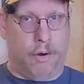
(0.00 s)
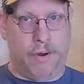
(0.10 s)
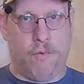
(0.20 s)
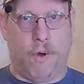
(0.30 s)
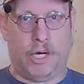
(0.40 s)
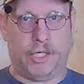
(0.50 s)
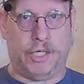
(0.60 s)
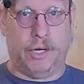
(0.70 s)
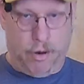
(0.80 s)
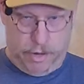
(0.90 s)
already
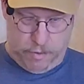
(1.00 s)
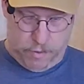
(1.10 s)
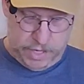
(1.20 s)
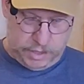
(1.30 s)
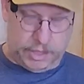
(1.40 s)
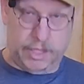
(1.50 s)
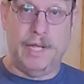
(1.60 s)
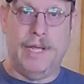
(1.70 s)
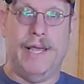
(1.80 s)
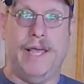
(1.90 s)
washed, already rinsed,
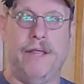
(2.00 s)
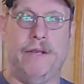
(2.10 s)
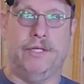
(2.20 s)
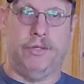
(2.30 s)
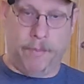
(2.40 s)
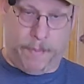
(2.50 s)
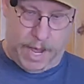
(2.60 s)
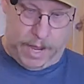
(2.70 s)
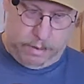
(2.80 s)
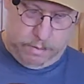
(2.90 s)
into the
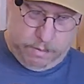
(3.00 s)
pot.